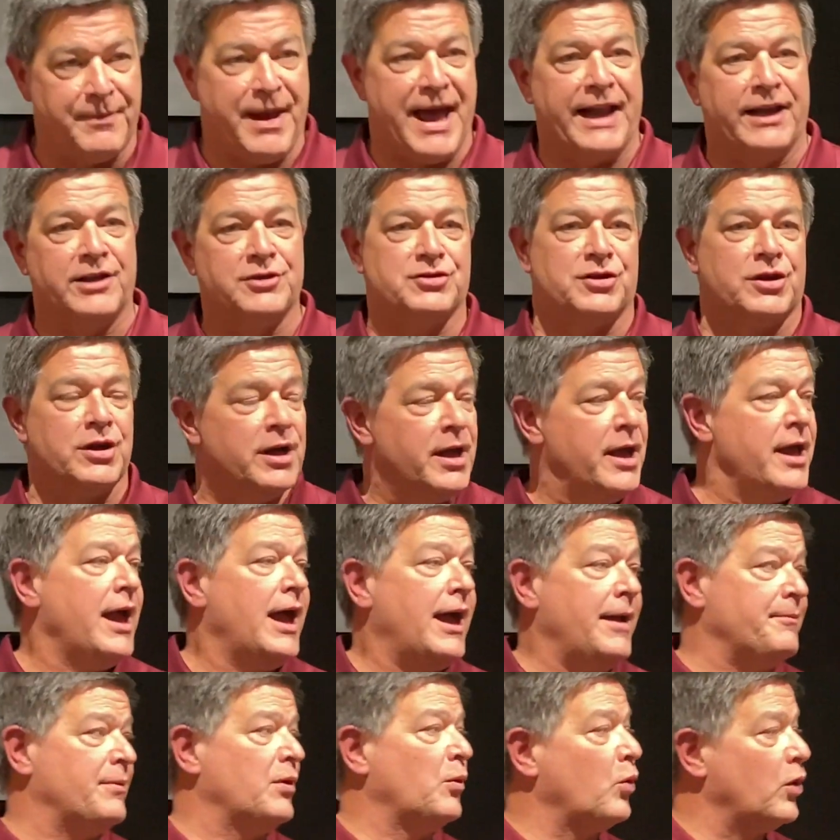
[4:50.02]
Manager.
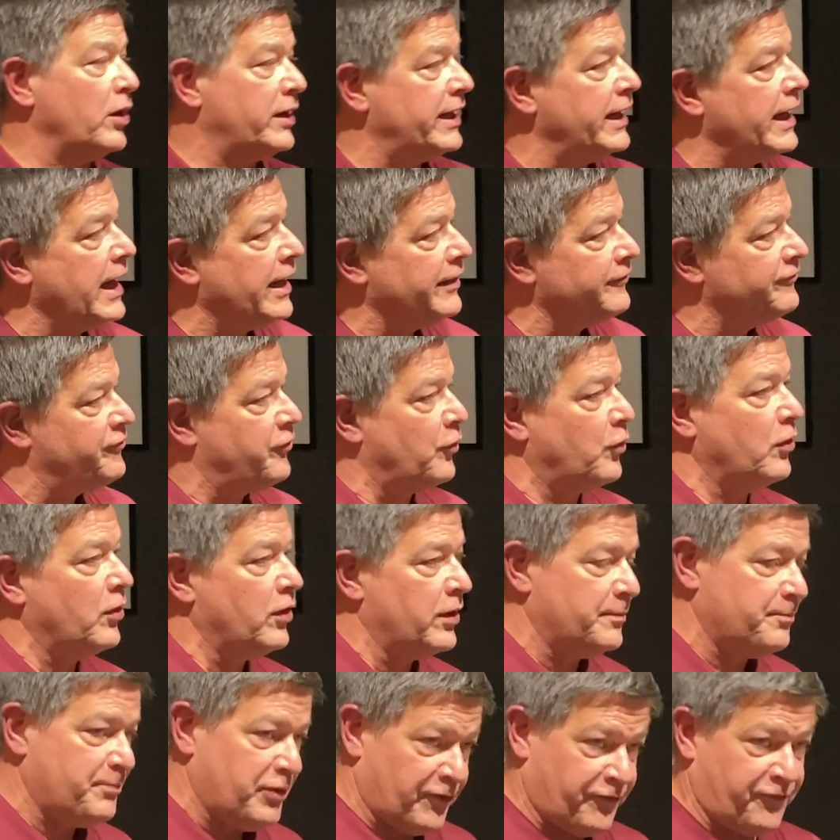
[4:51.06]
I've been working on
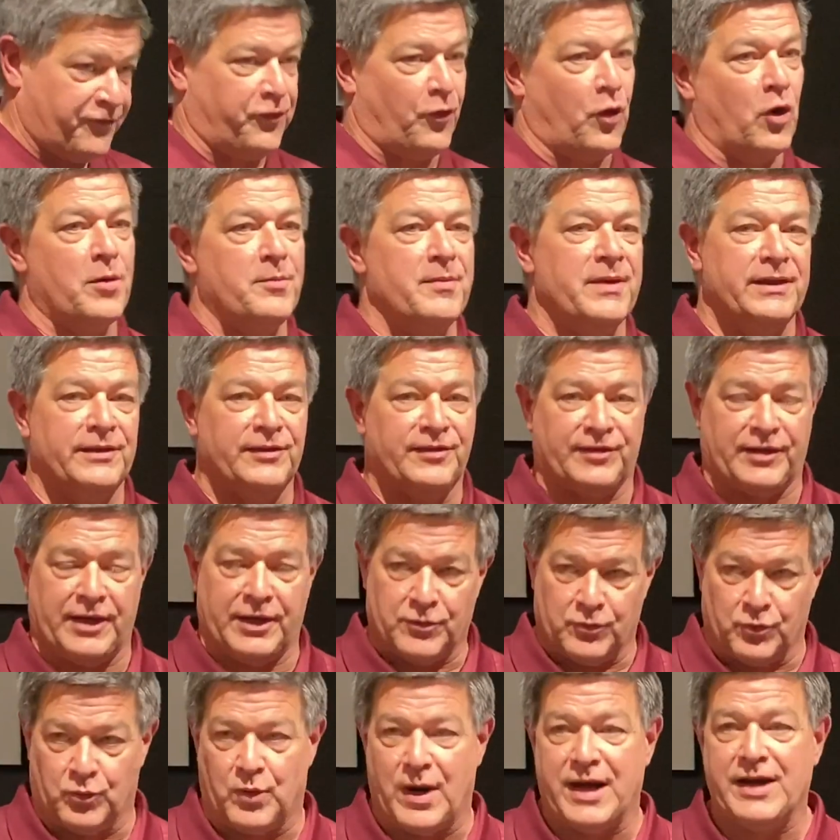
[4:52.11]
Ford performance
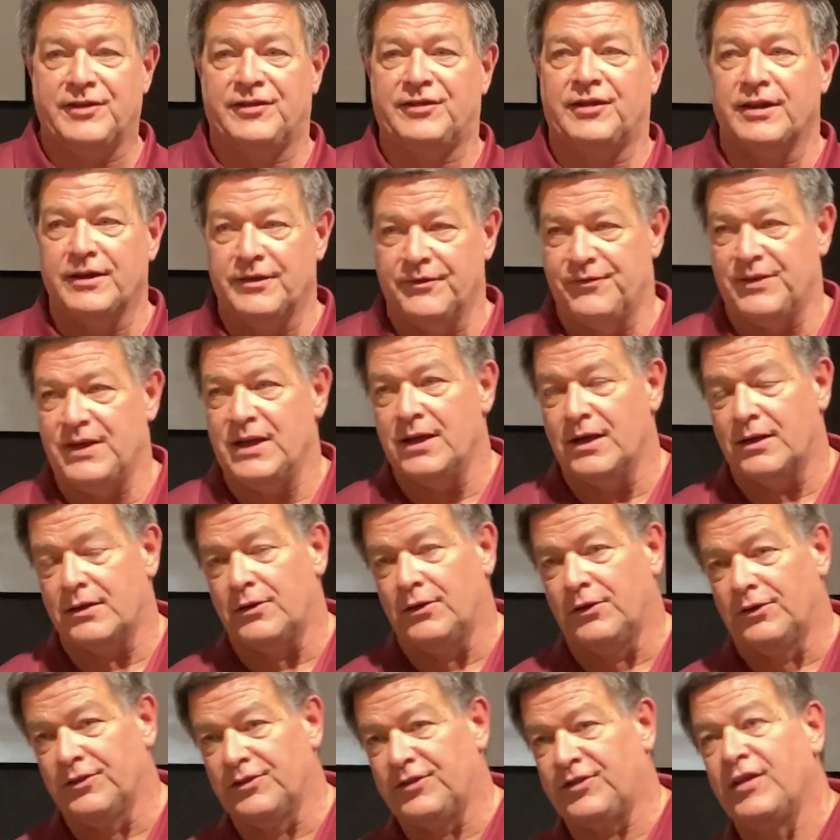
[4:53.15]
and racing
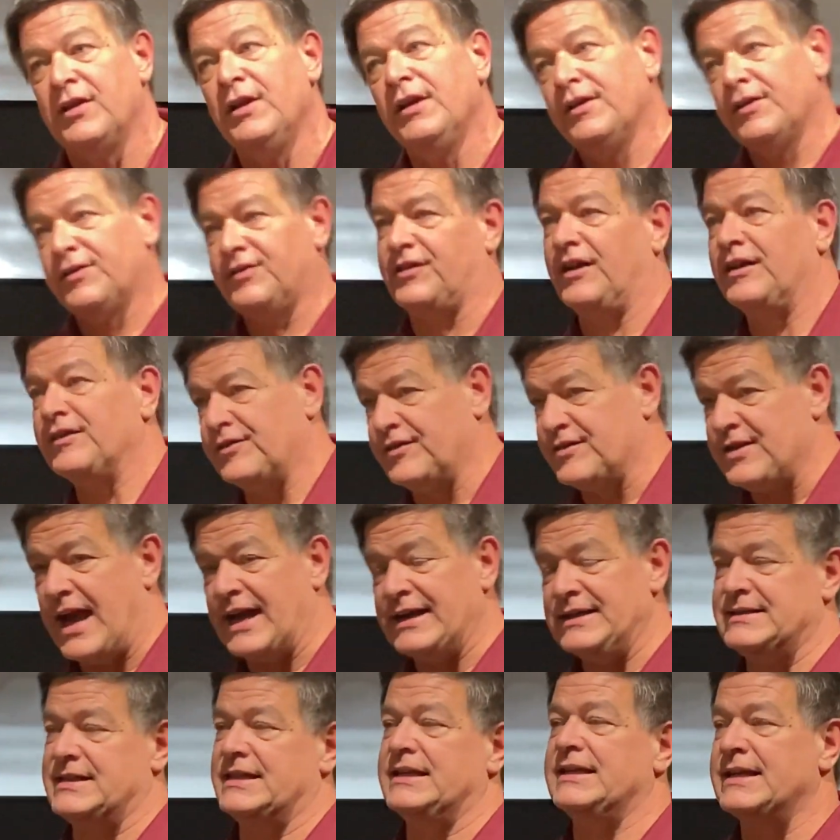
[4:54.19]
vehicles since
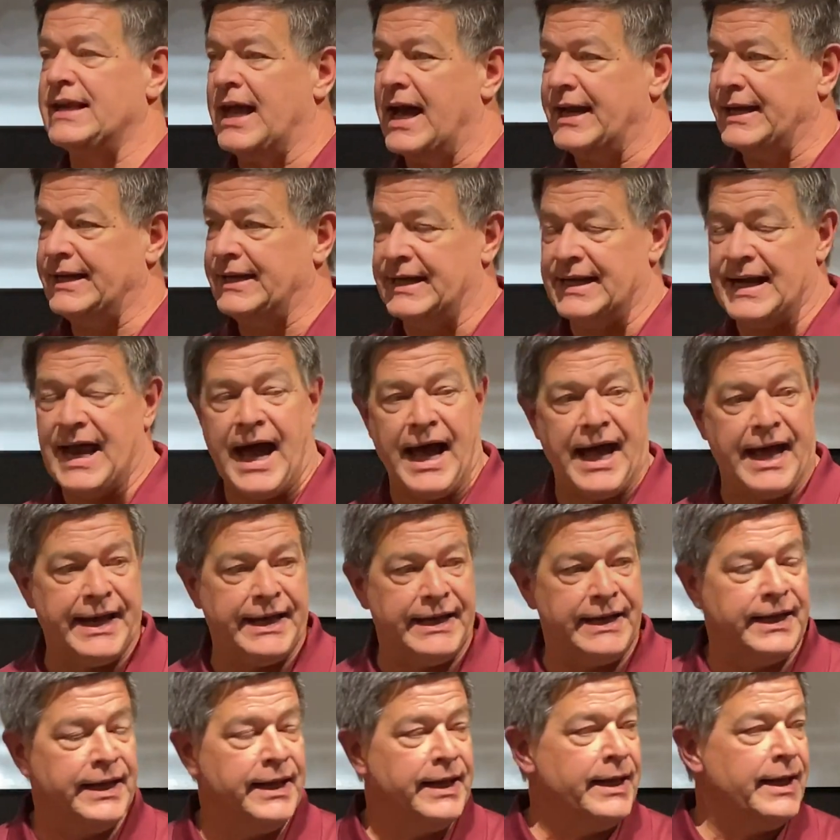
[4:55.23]
1999,
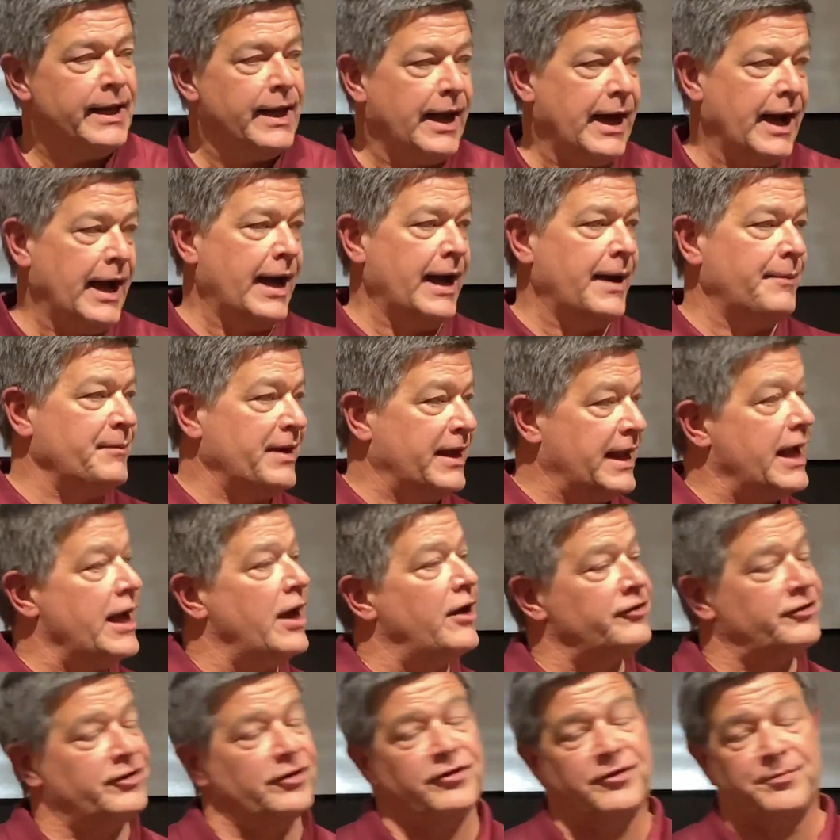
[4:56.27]
and I
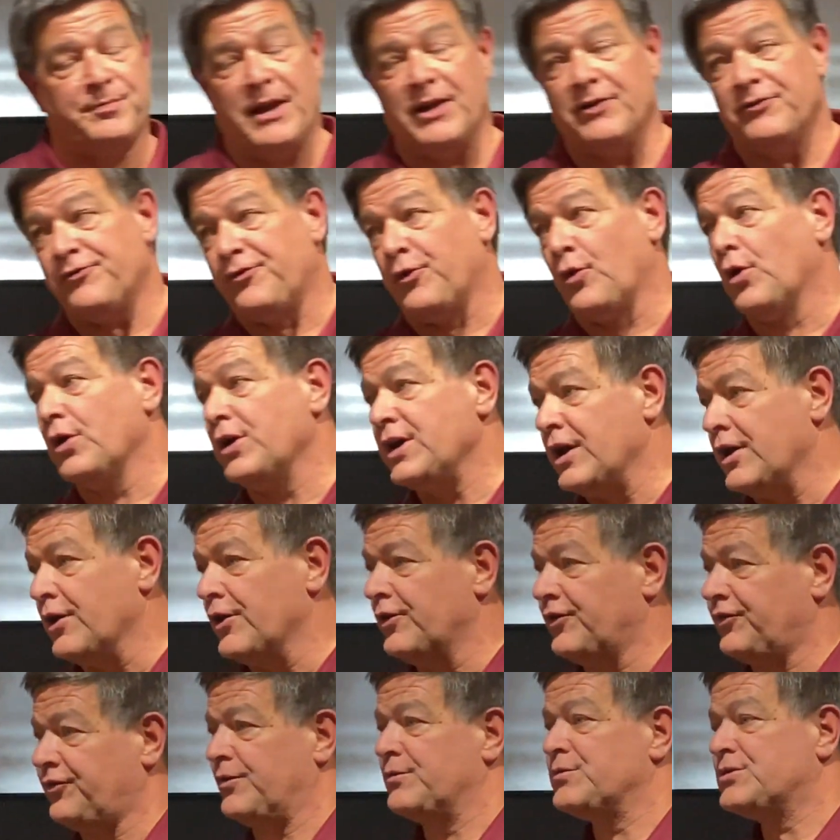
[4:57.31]
also spent 4
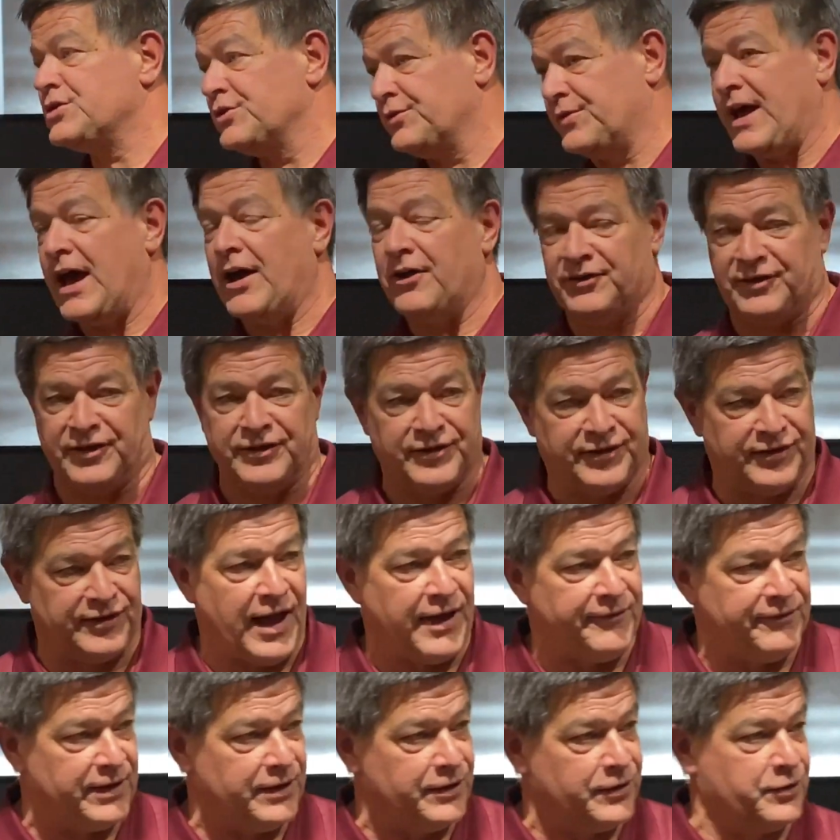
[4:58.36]
years from
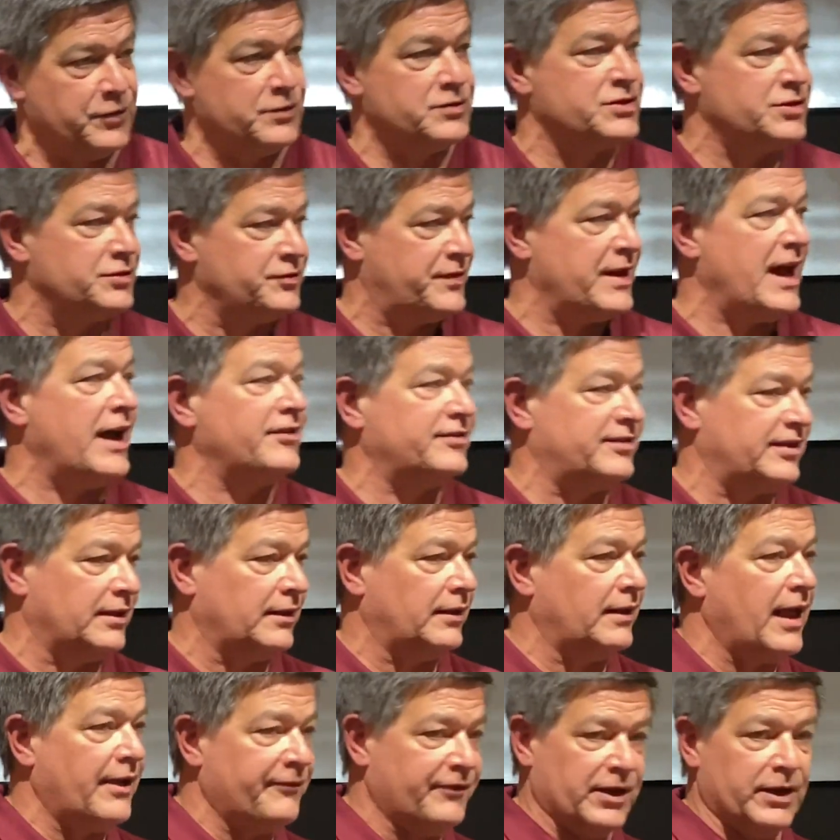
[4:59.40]
2007 through
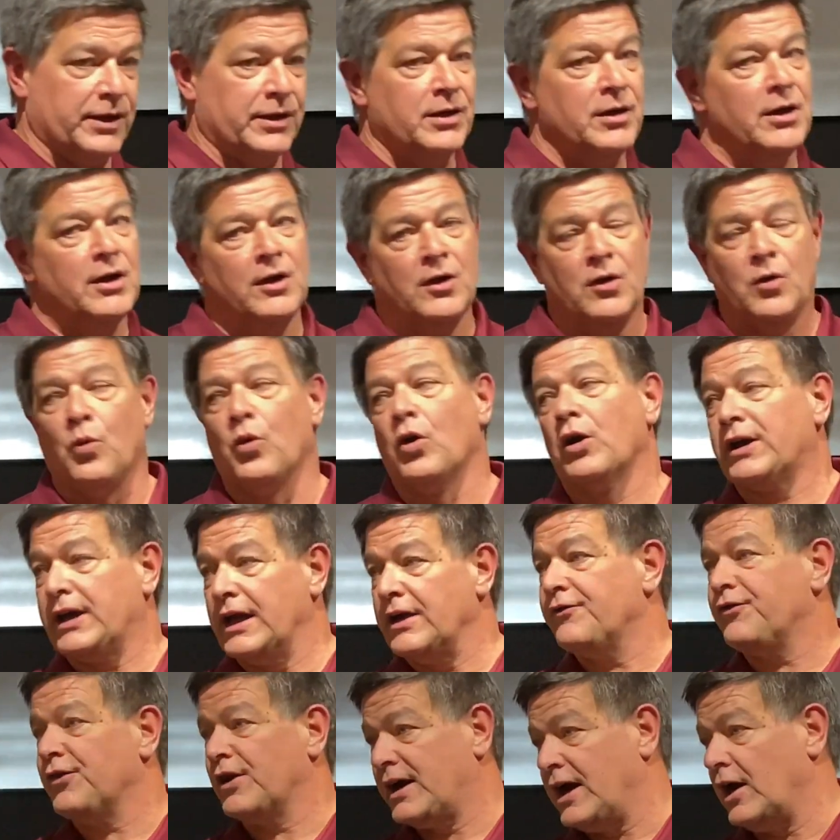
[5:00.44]
2011
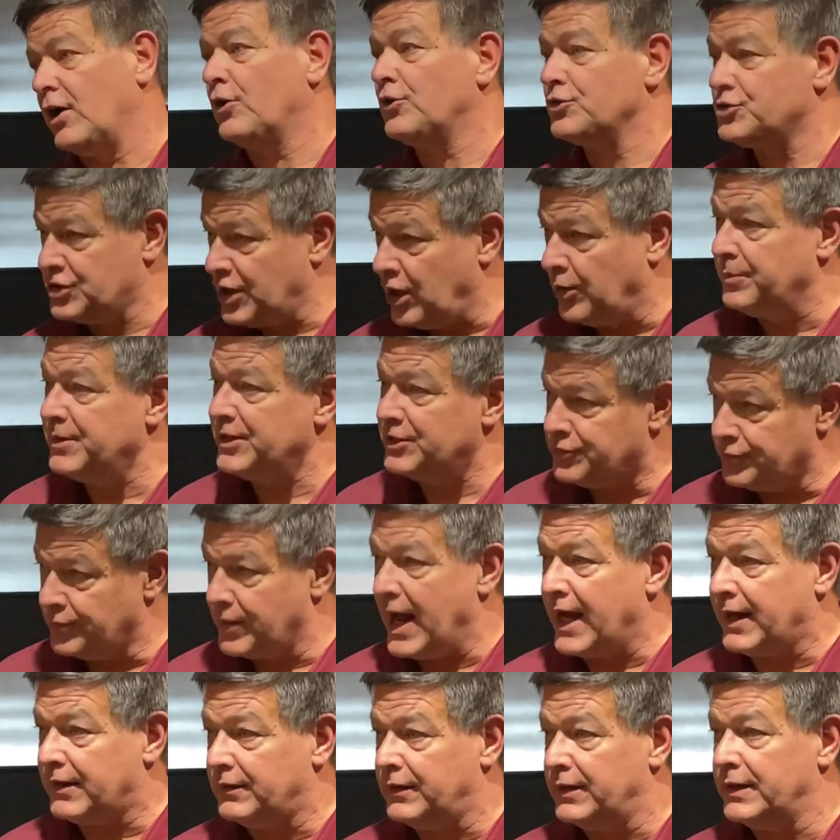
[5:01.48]
working for Carroll Shelby
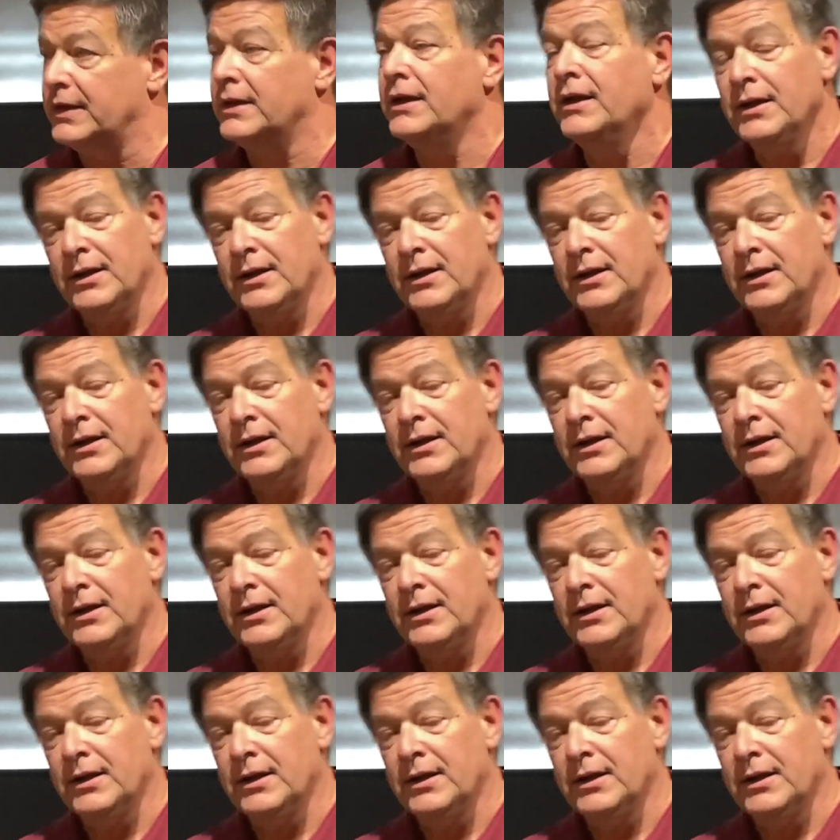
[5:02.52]
directly.